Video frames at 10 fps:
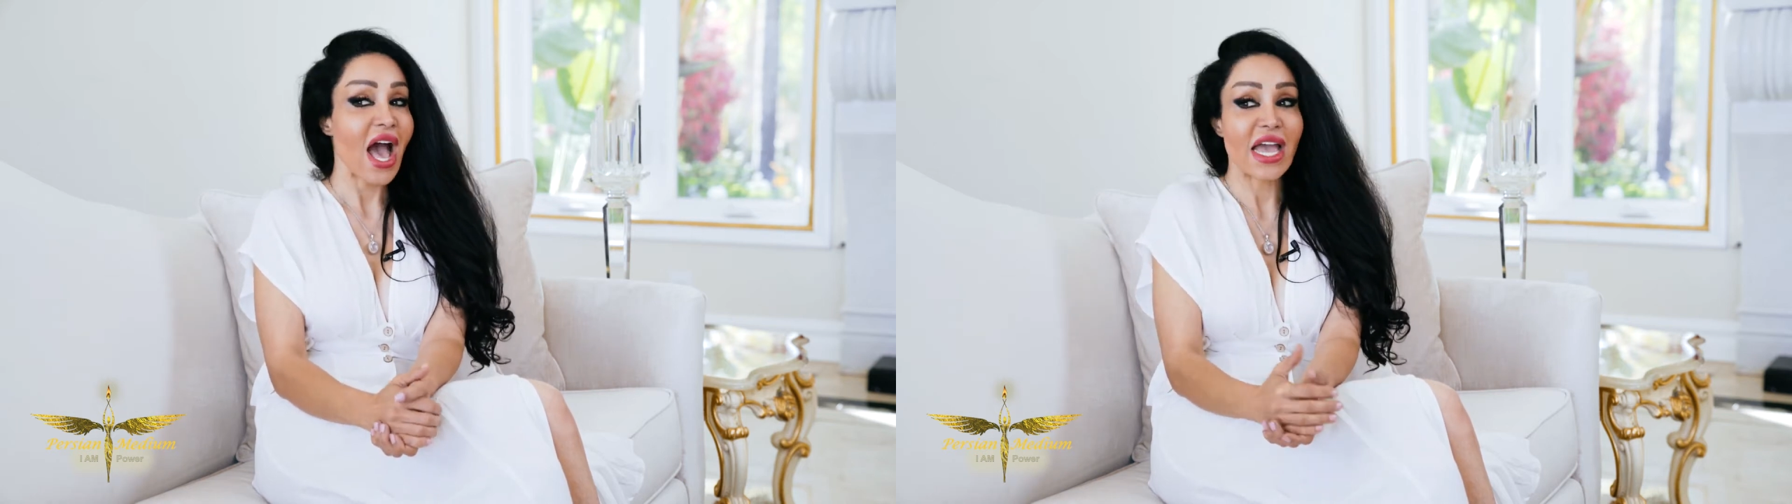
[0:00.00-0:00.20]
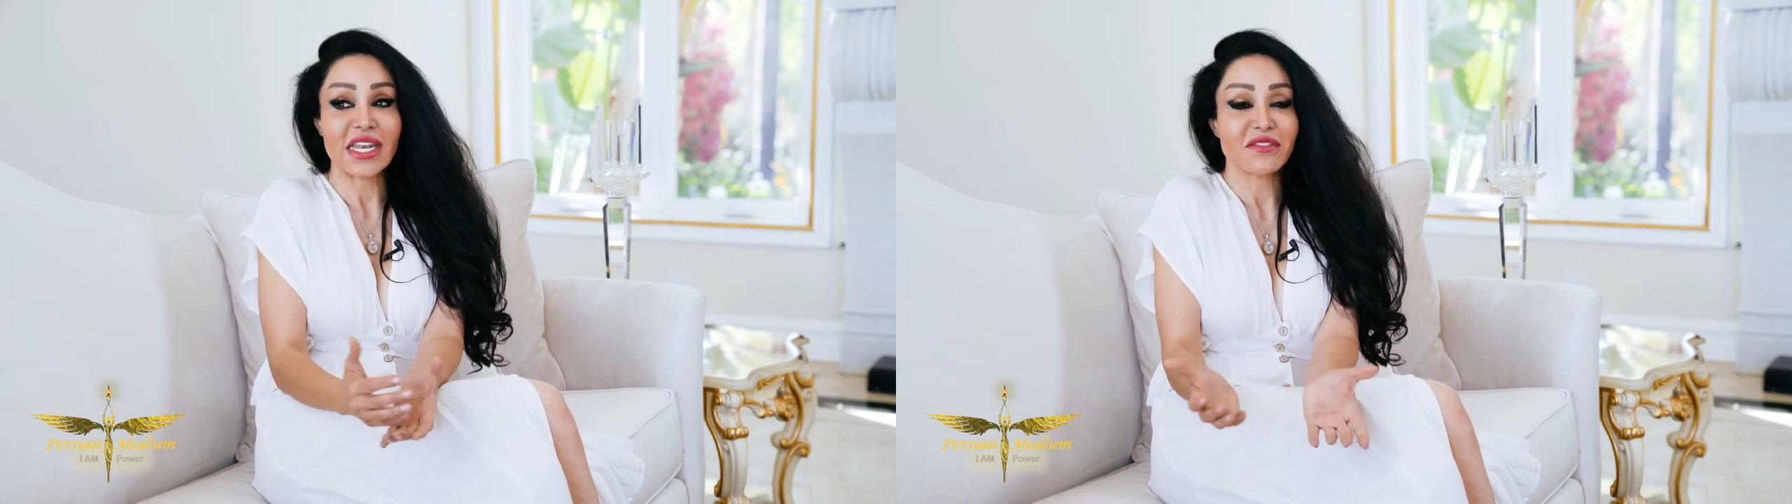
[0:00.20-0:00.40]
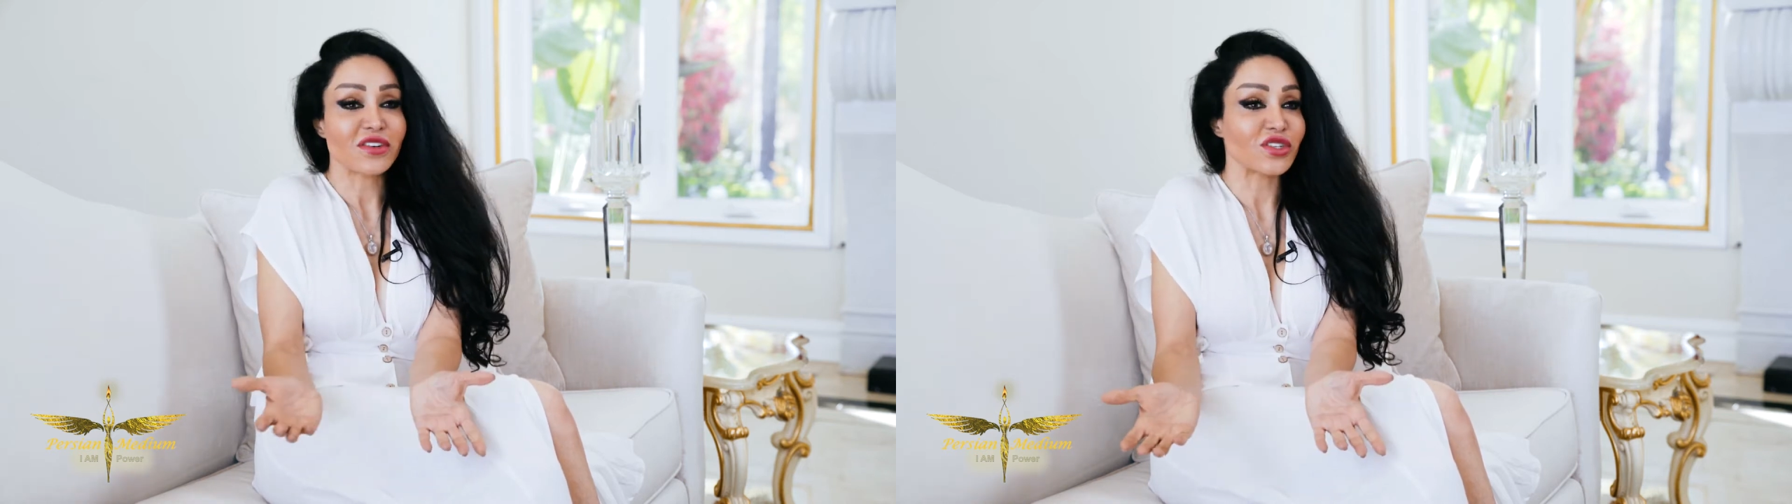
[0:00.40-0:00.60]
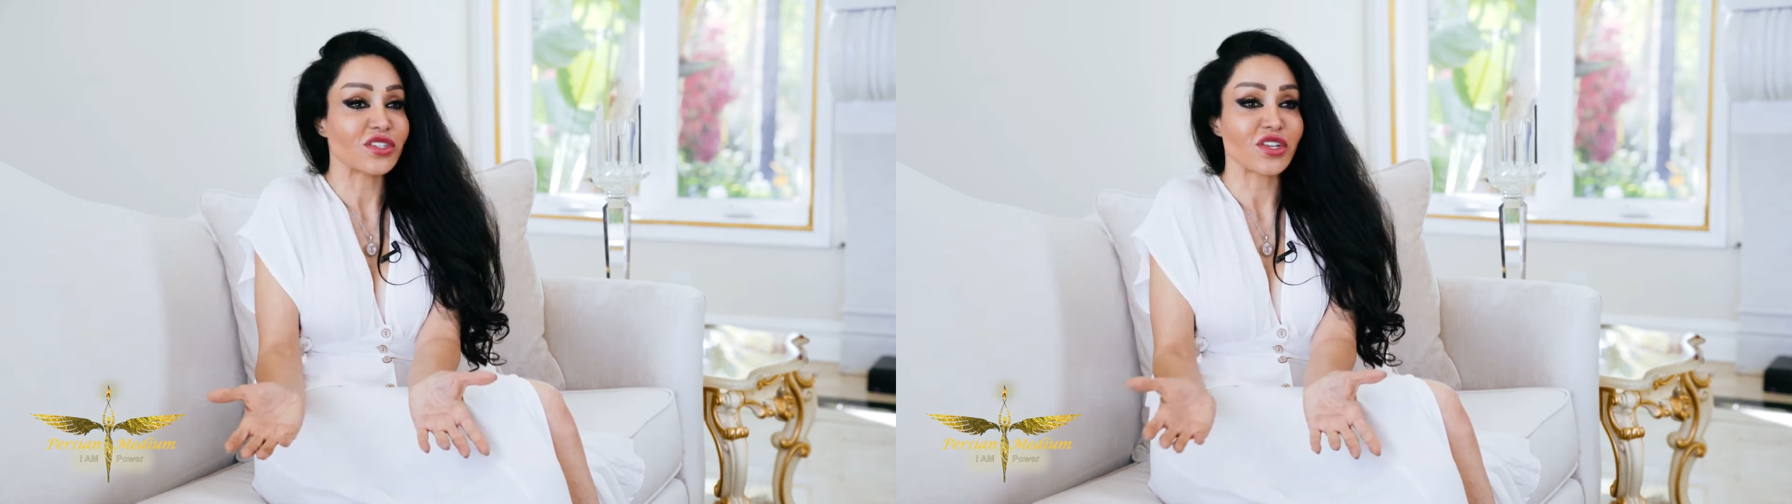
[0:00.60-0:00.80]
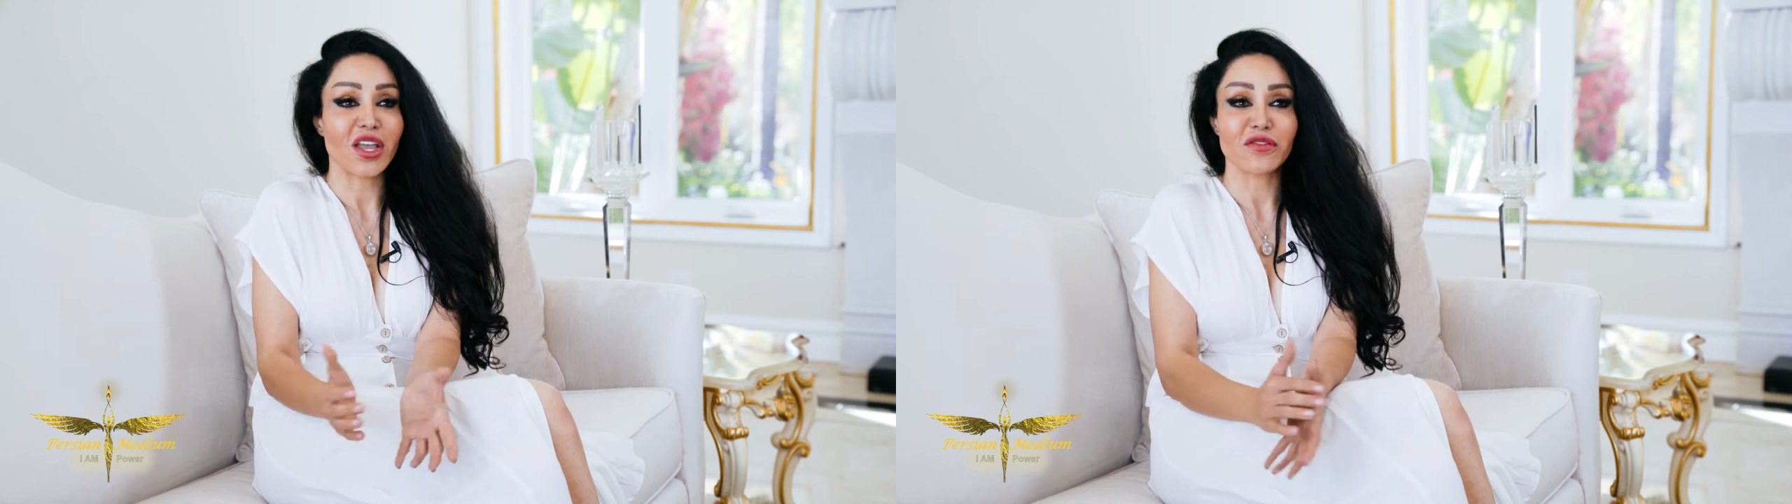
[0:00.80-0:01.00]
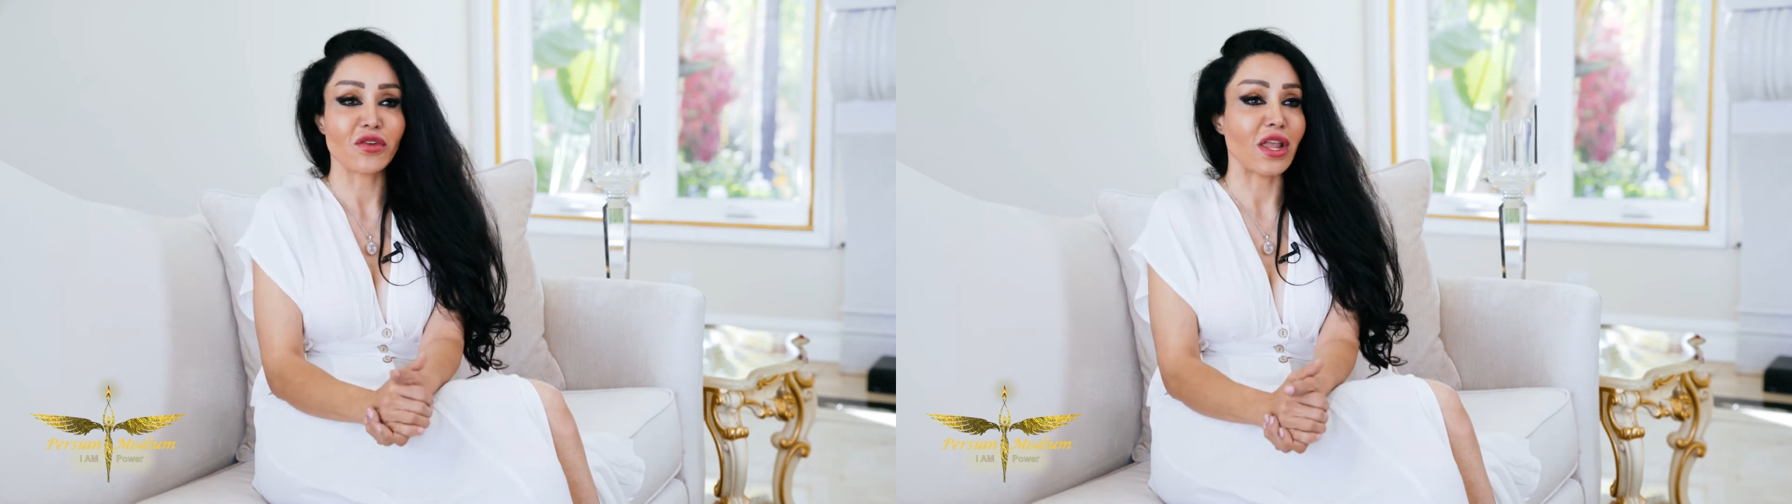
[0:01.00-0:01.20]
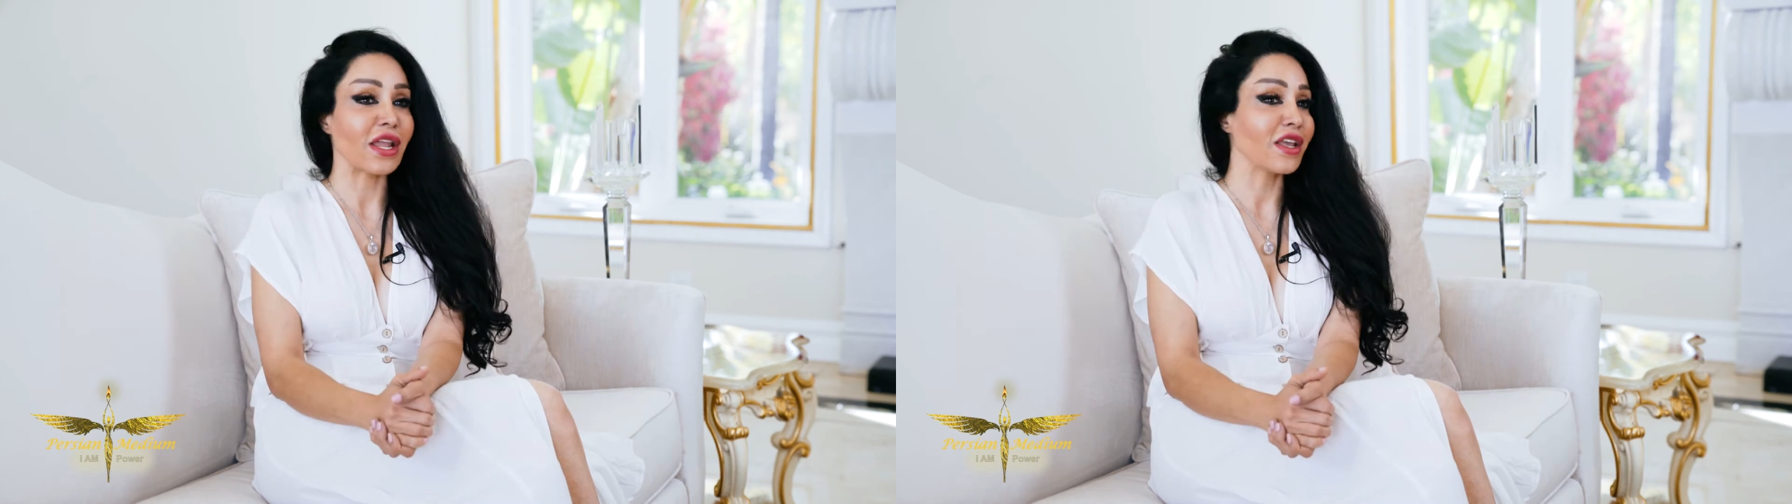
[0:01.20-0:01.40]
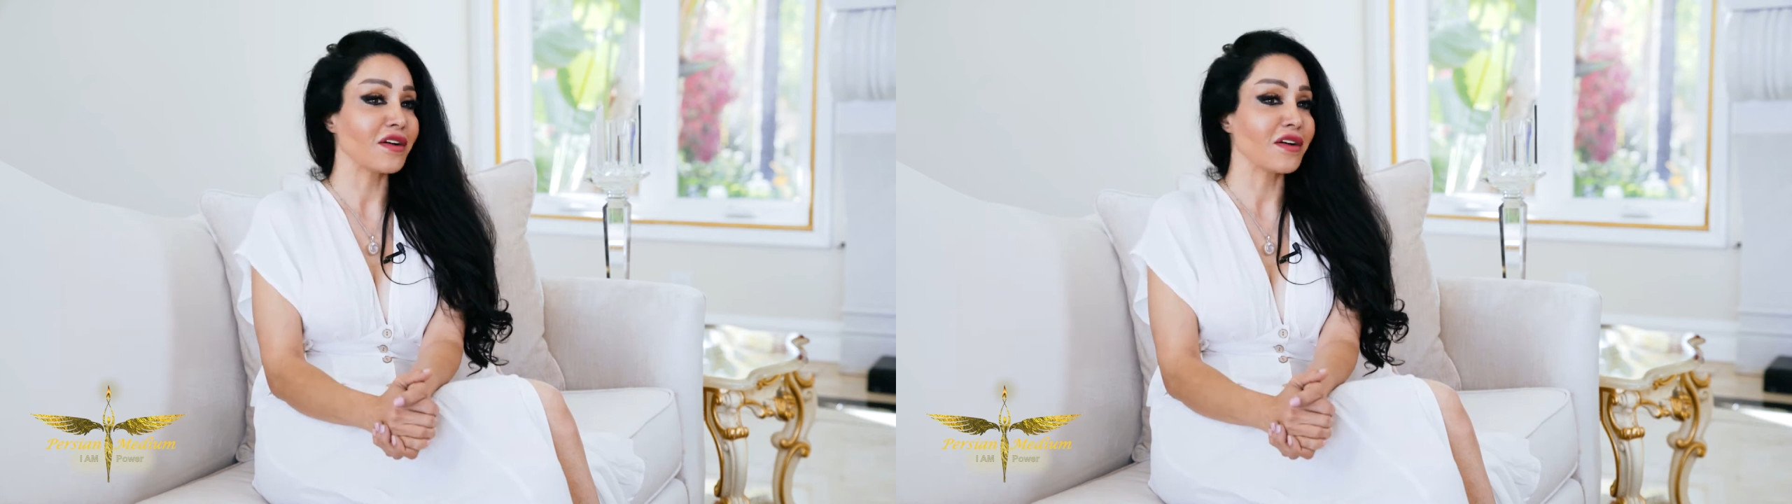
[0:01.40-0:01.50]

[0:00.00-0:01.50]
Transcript: I never decide for any